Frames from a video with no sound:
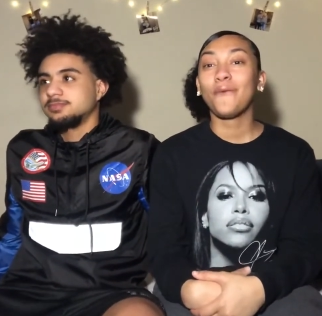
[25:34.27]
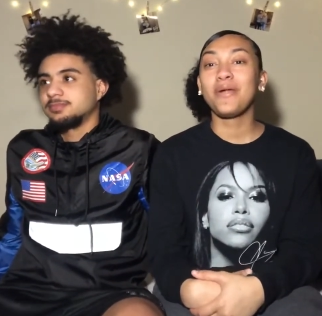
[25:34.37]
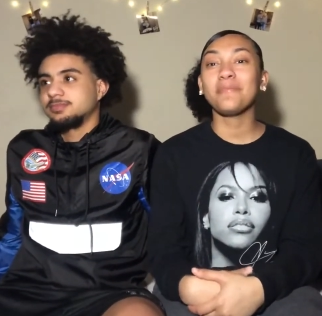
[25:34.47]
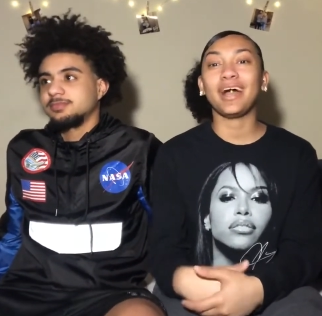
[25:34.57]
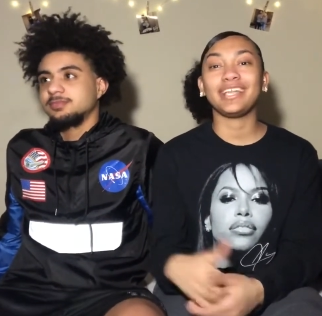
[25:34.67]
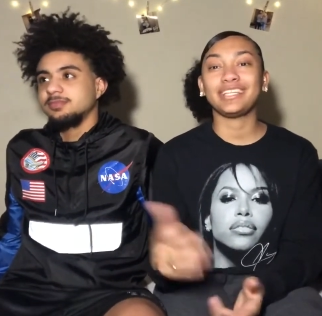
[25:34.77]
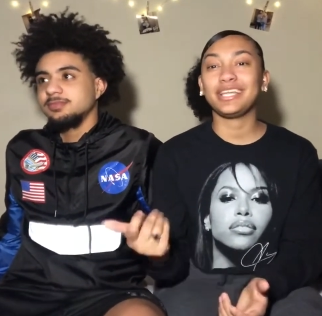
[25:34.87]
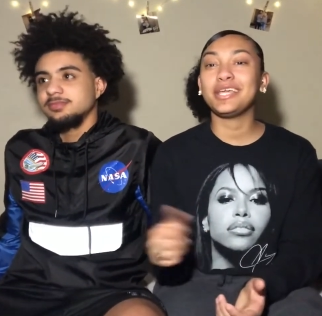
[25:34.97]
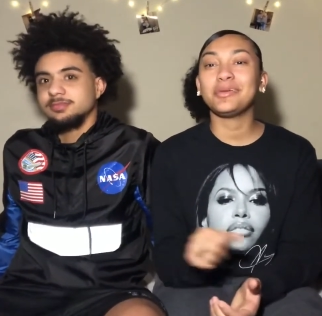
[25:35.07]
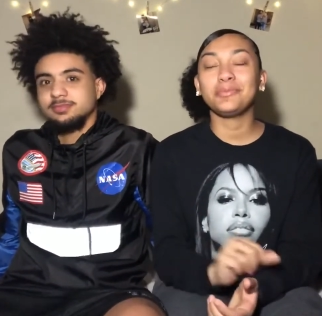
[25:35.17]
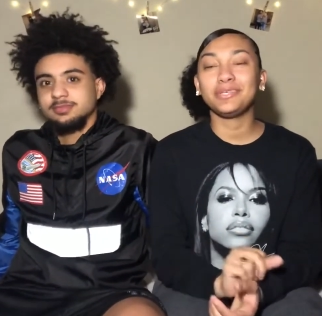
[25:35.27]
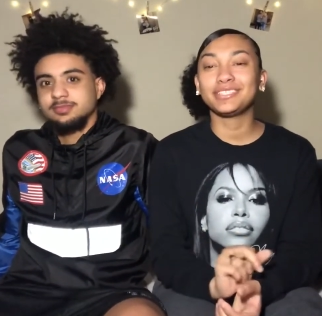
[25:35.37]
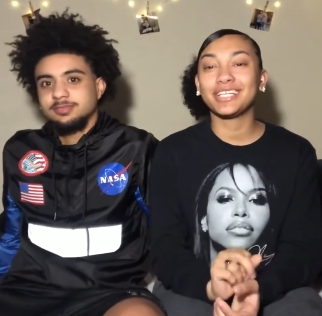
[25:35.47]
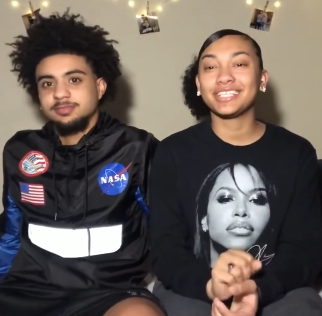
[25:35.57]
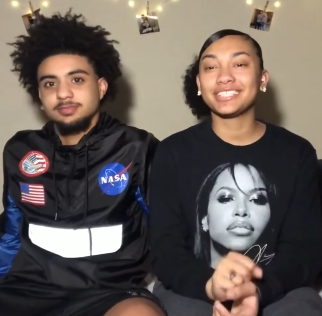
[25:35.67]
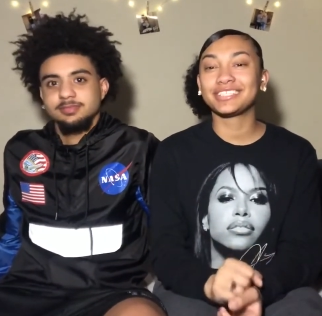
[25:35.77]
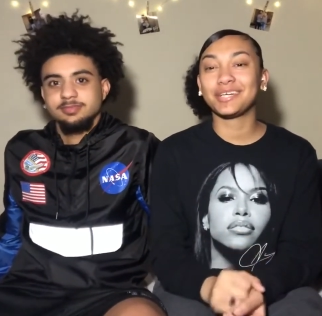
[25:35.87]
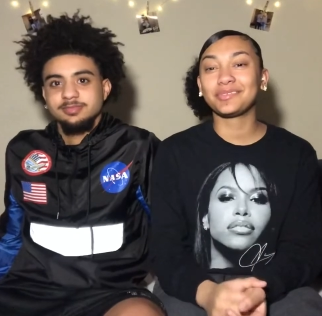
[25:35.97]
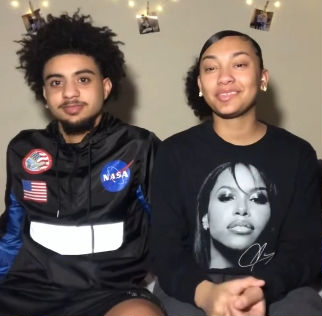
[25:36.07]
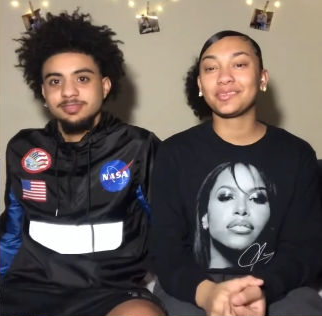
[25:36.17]
Speaker 1: We might DM each other
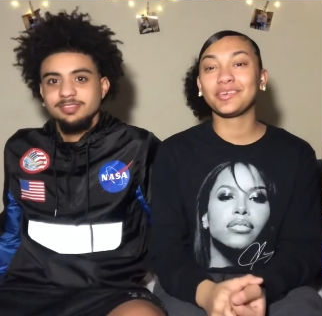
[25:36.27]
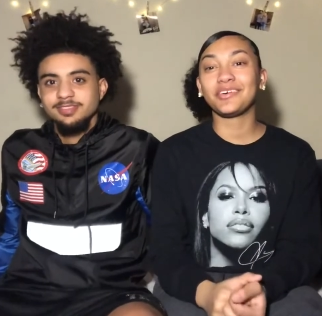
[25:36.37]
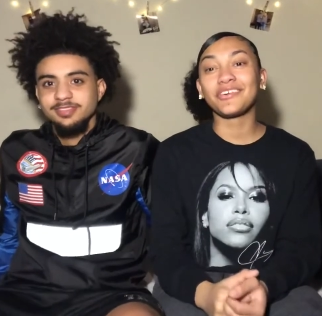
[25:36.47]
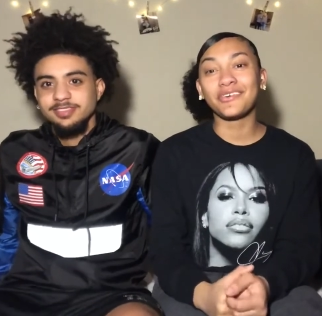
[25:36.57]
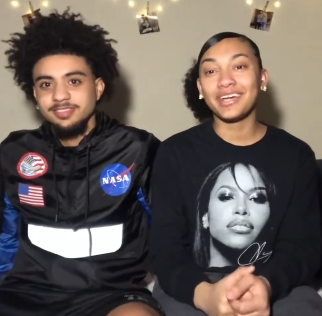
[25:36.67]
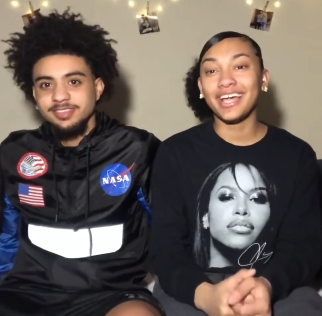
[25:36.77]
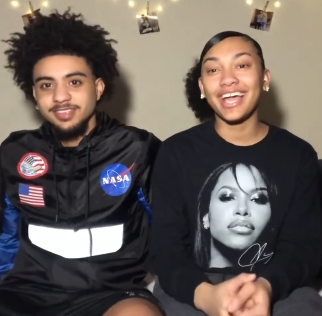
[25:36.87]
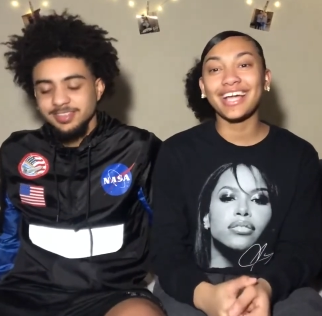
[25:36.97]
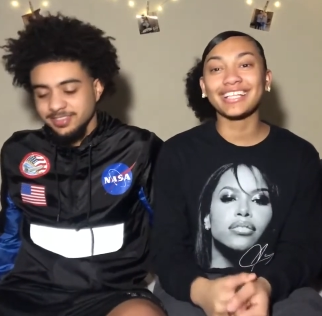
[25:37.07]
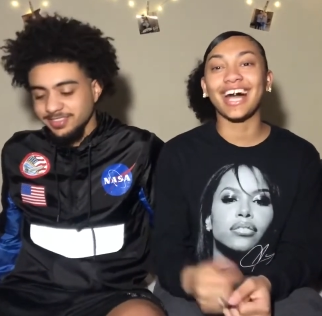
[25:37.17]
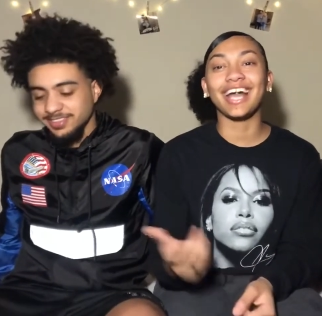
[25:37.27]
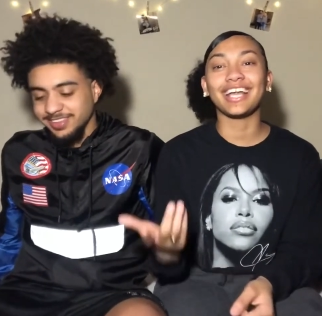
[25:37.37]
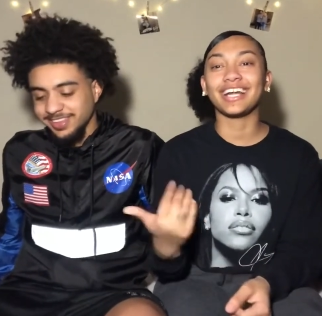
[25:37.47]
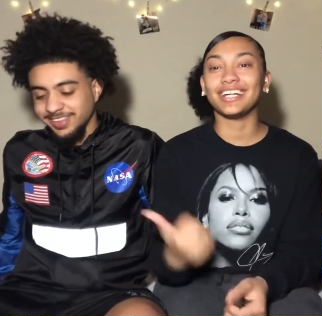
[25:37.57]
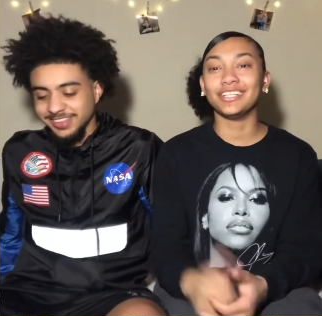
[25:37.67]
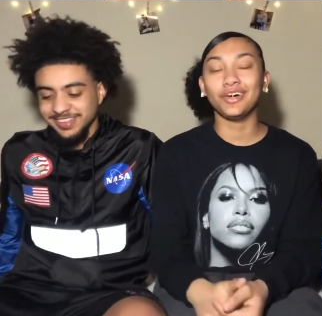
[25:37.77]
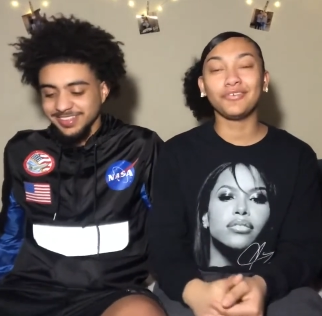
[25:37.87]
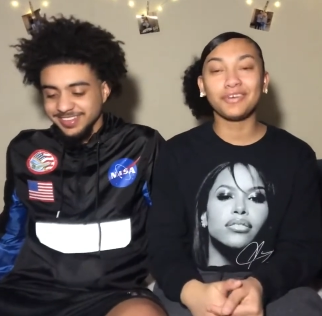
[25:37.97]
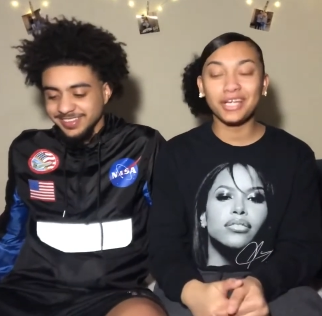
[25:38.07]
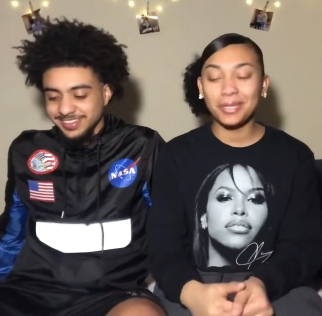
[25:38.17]
something real quick, like a little
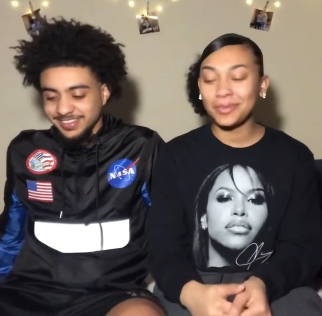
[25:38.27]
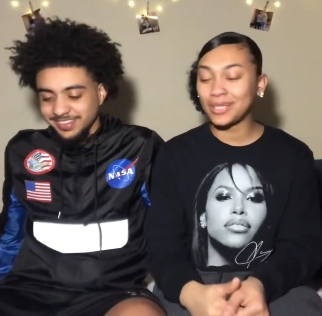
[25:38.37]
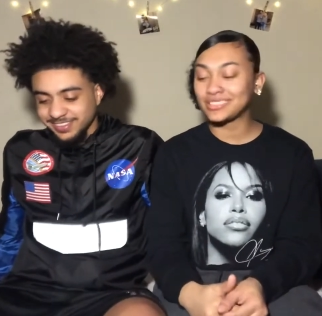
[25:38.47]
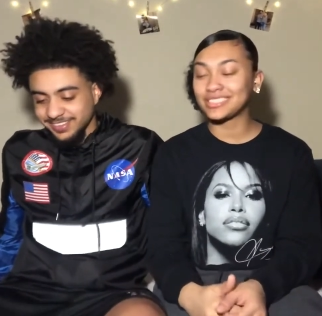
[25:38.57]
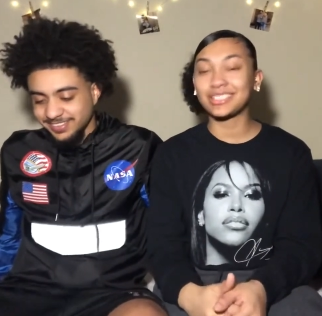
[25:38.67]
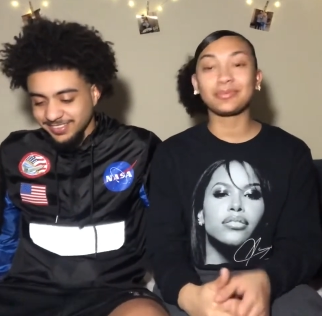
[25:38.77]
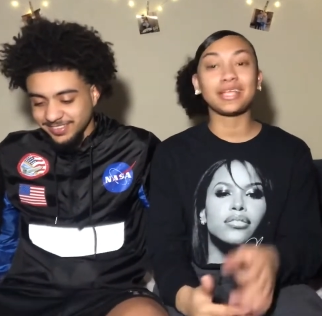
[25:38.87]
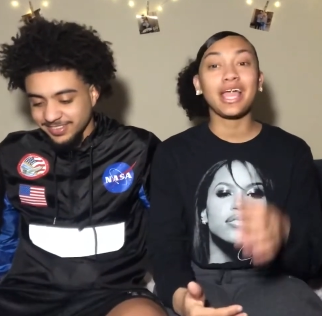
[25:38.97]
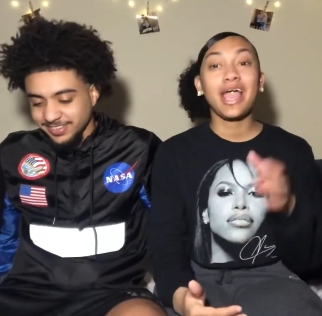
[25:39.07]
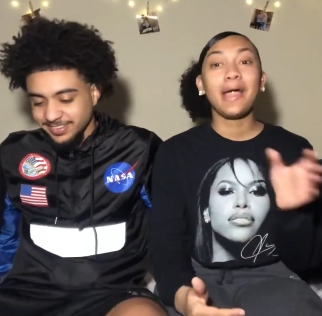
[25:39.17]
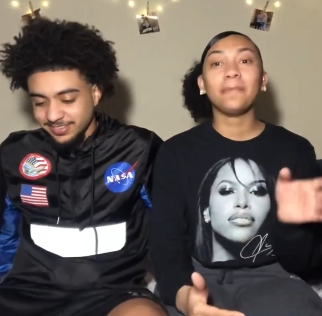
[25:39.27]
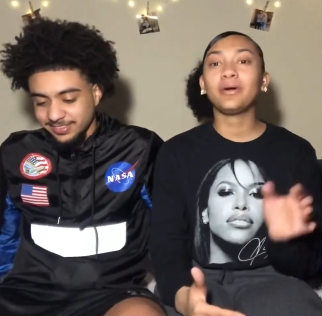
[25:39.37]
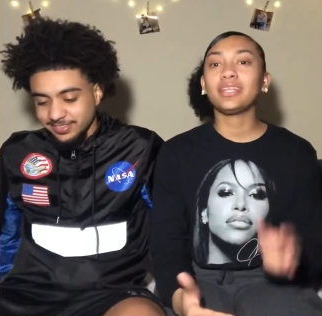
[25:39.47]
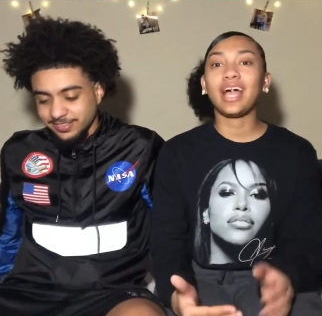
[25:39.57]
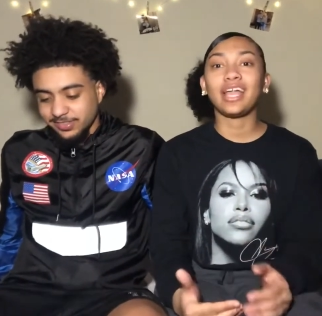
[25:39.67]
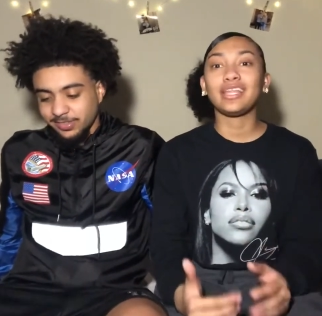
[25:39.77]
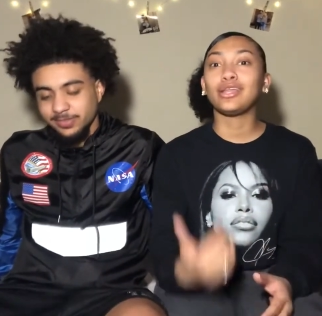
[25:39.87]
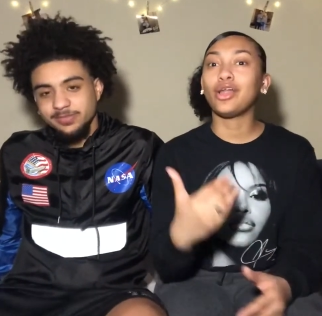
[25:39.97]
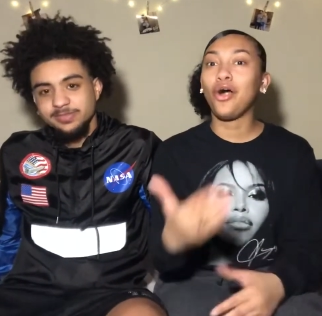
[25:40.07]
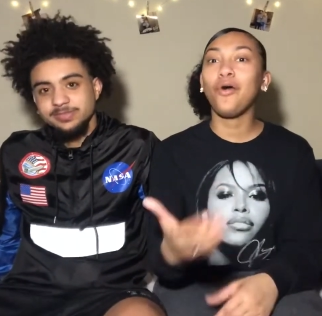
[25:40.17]
funny post or something. But like
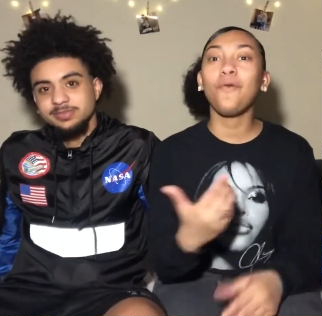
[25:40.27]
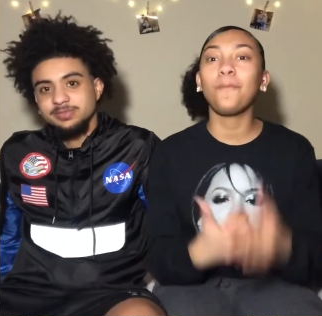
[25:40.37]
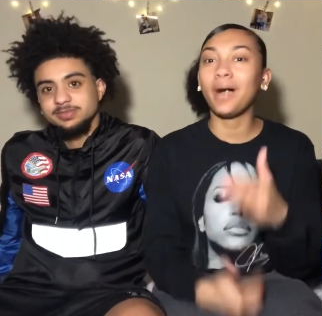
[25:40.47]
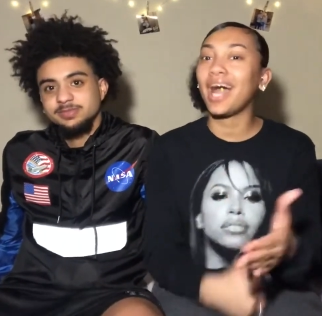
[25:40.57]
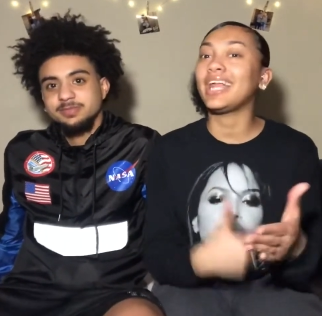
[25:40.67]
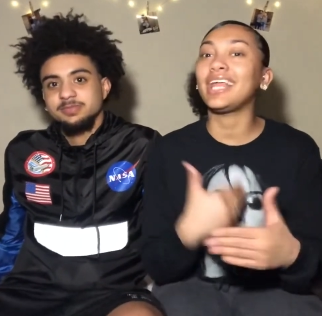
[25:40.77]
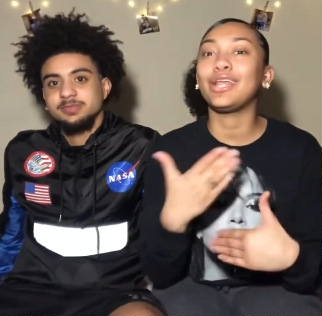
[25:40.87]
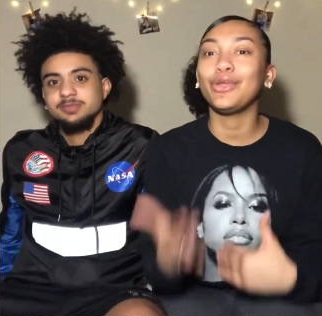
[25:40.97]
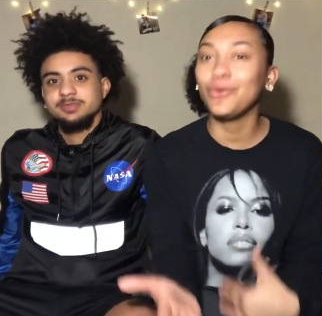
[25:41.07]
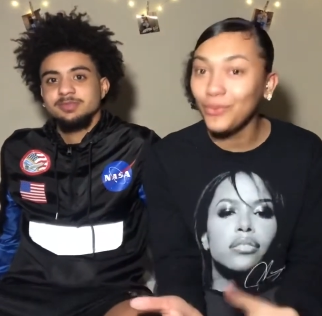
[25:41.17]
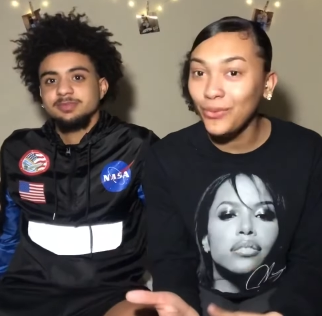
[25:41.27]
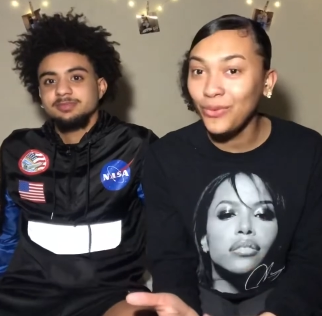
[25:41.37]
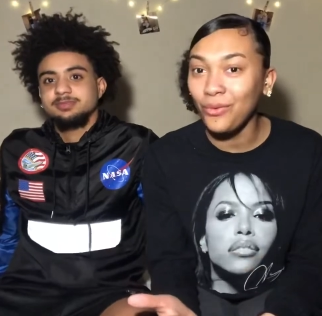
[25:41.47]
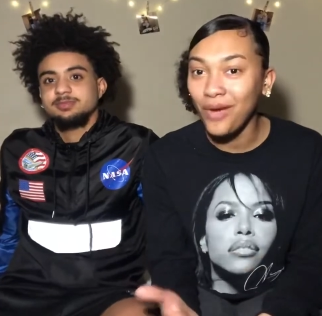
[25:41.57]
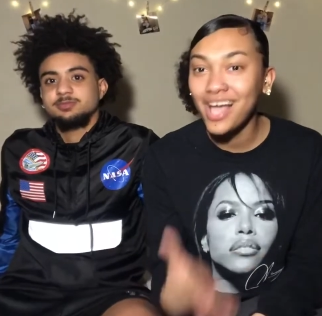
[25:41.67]
nobody knew.